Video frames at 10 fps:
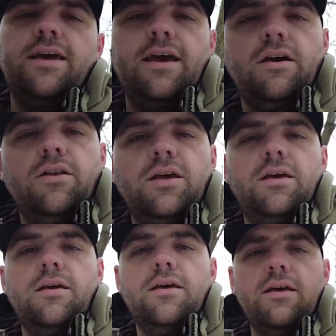down
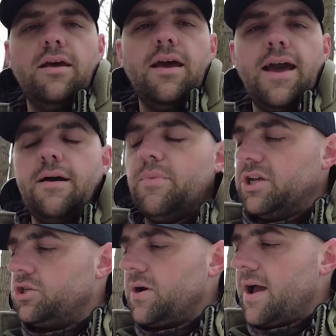at
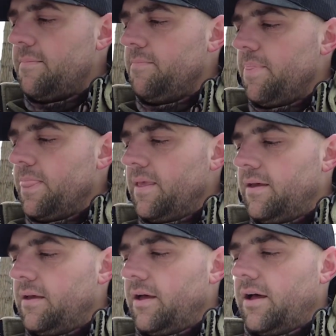my trap.
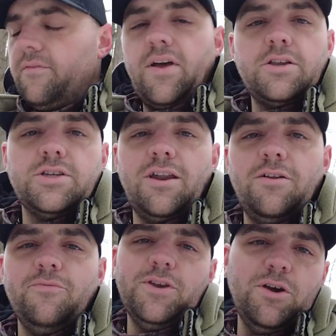I've actually got
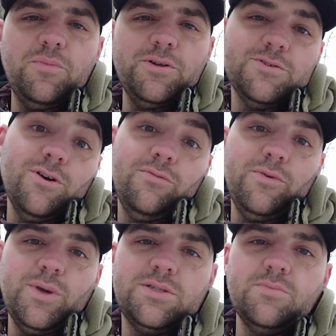it on video mode, so
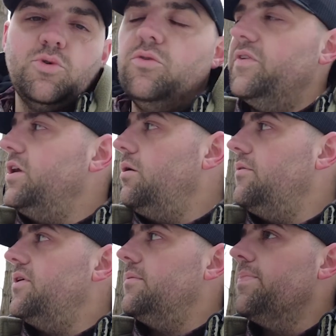hopefully we get some cool video
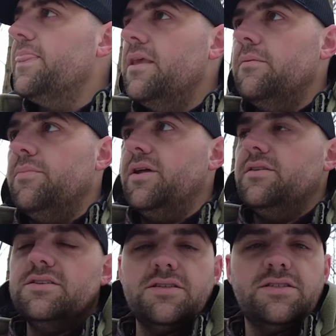of it.
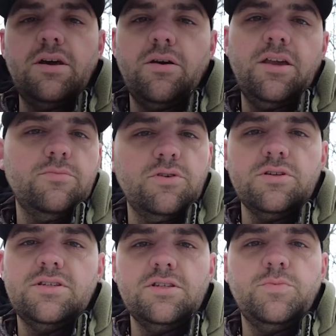But this is a cell cam, so
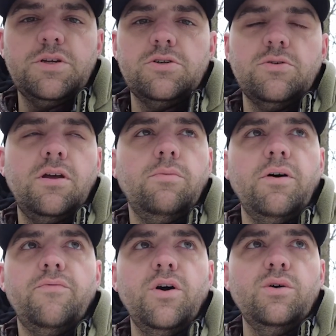it sends pictures right to
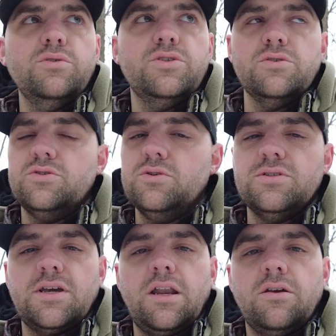my phone. So as soon
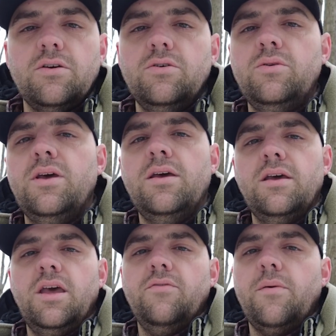as I got a coon,
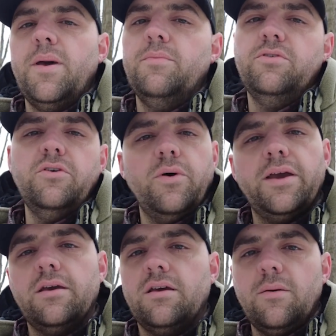if I'm able to,
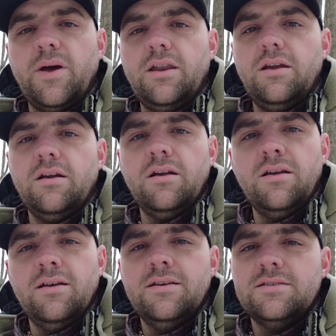I can come out here,
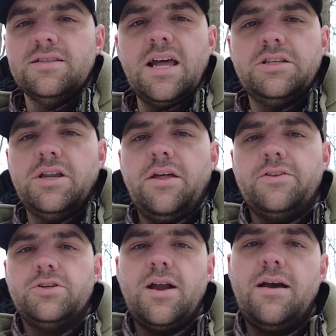snatch it out
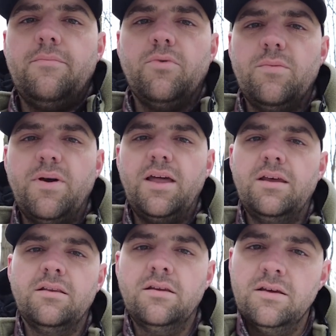of the trap, rebait
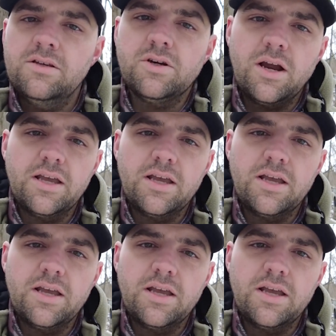it, try